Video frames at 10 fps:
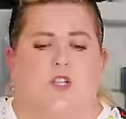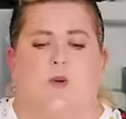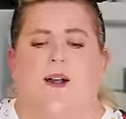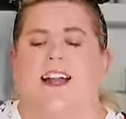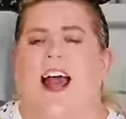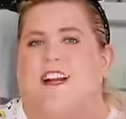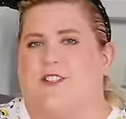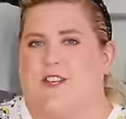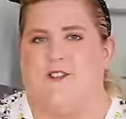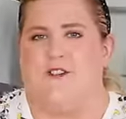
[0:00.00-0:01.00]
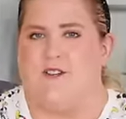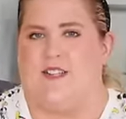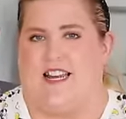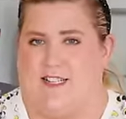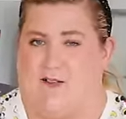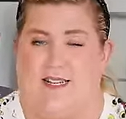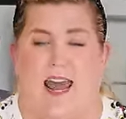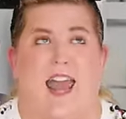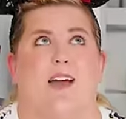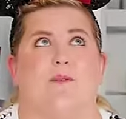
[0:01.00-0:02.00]
So we're gonna actually introduce that to you
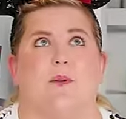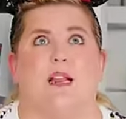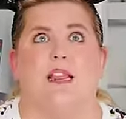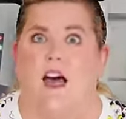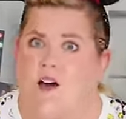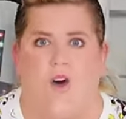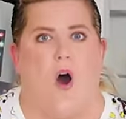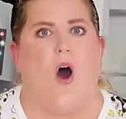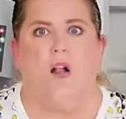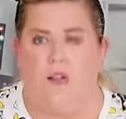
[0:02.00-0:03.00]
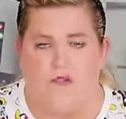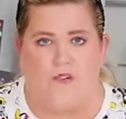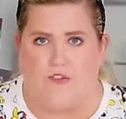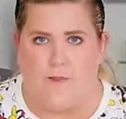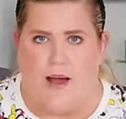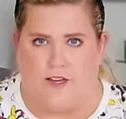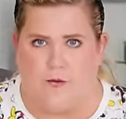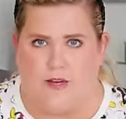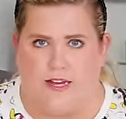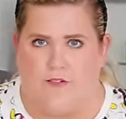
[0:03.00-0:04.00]
today, and we would love all of the feedback you
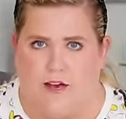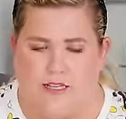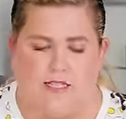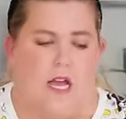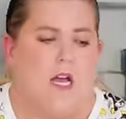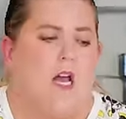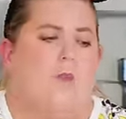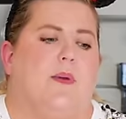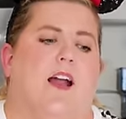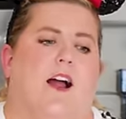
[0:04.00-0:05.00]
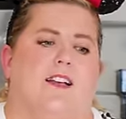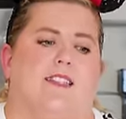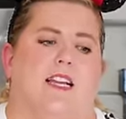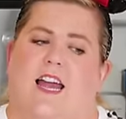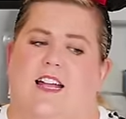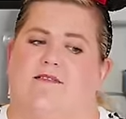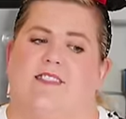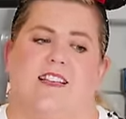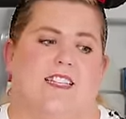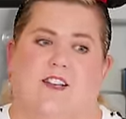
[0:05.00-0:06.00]
can give us, because again,
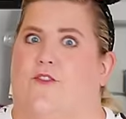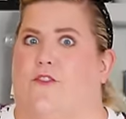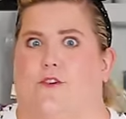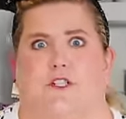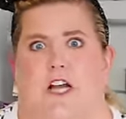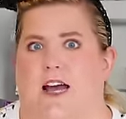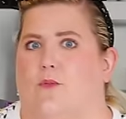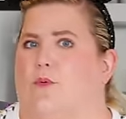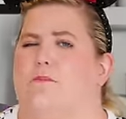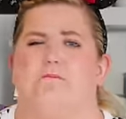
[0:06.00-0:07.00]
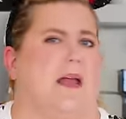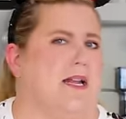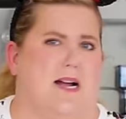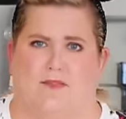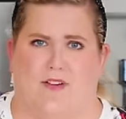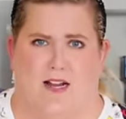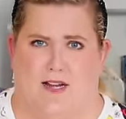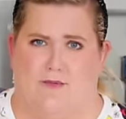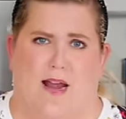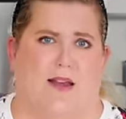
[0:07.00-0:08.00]
this is our first shot. We may not have gotten
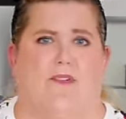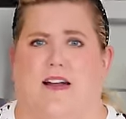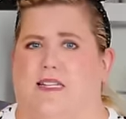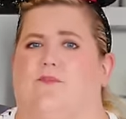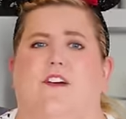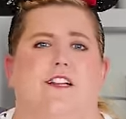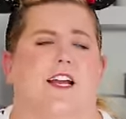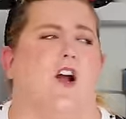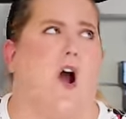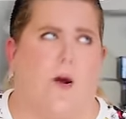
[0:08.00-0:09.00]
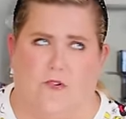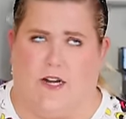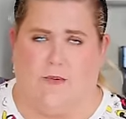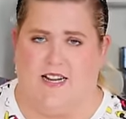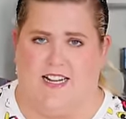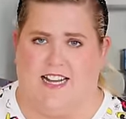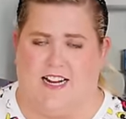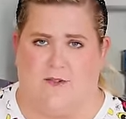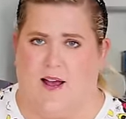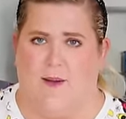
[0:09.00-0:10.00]
it right. In fact, I'm fairly confident we didn't get
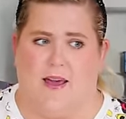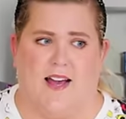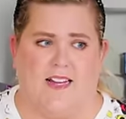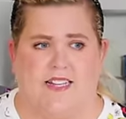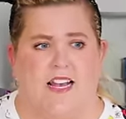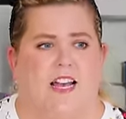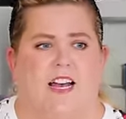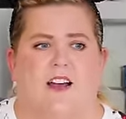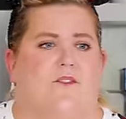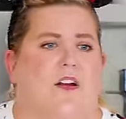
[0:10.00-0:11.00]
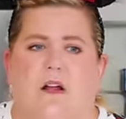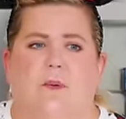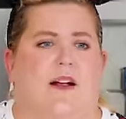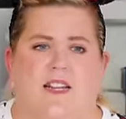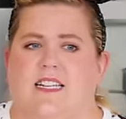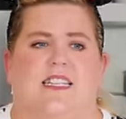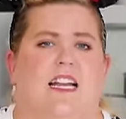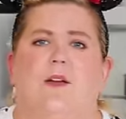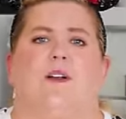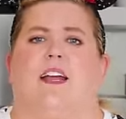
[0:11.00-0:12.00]
it right, because very rarely does
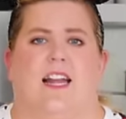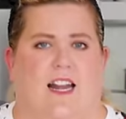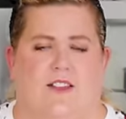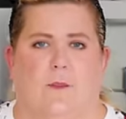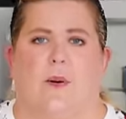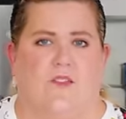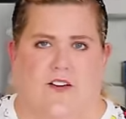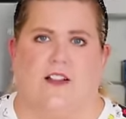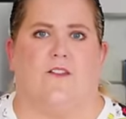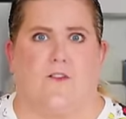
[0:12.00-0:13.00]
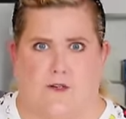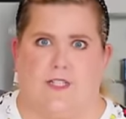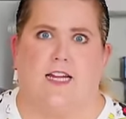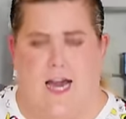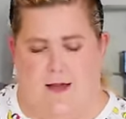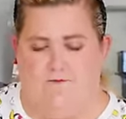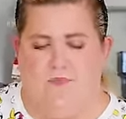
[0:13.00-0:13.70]
anyone get anything perfect the first time.